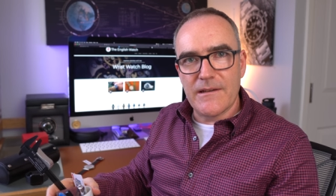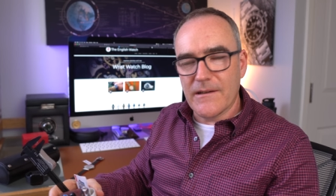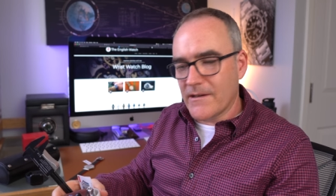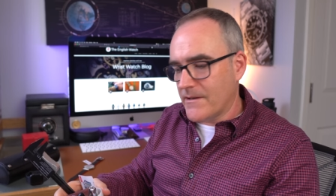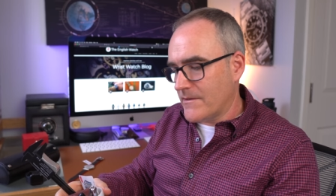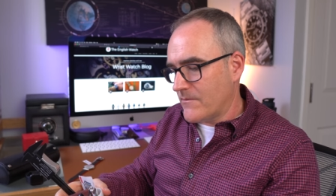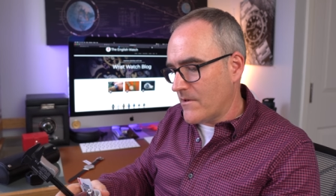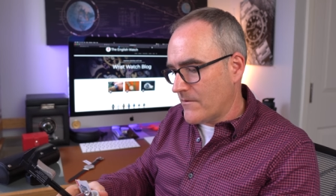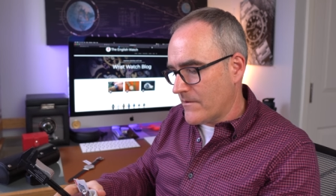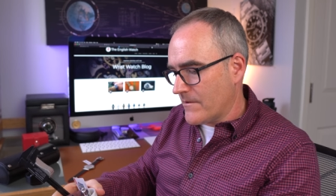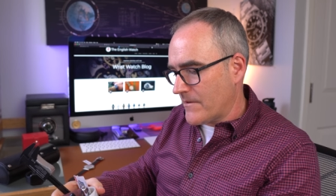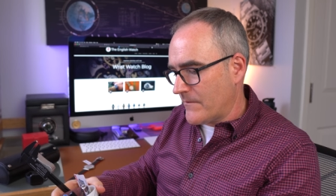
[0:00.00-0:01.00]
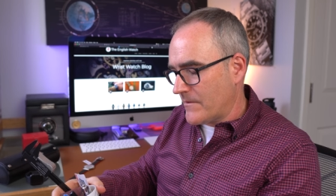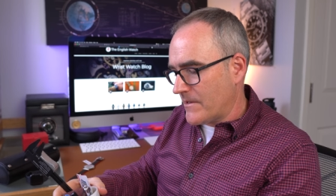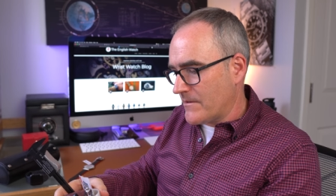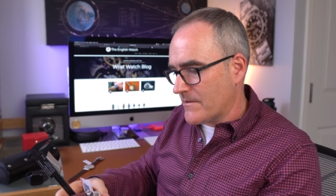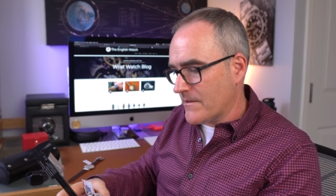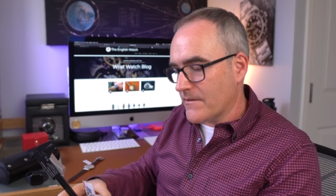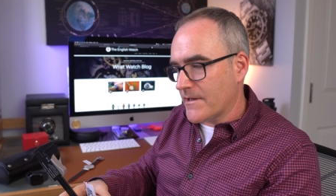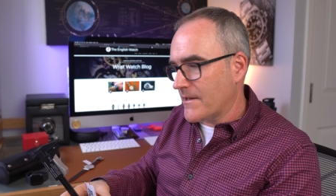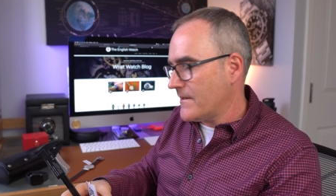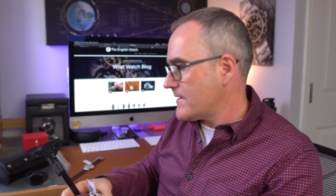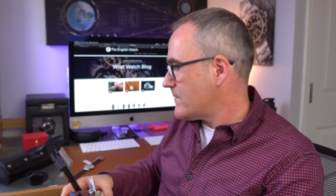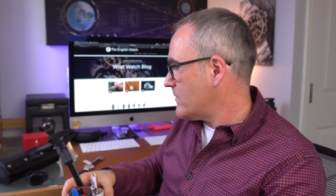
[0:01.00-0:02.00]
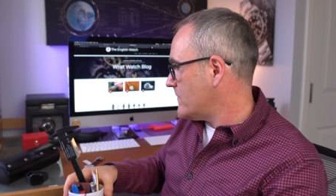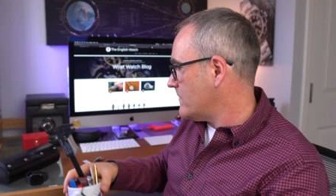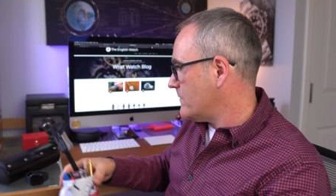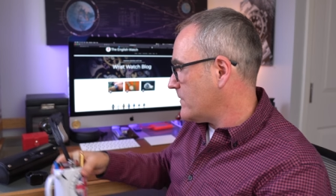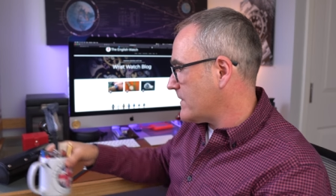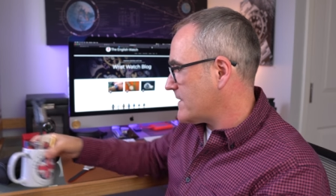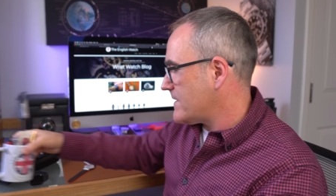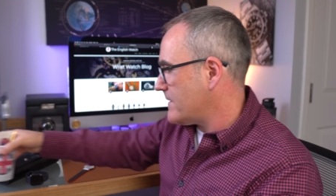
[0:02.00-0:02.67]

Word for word: Uh, there are other avenues that I can explore, but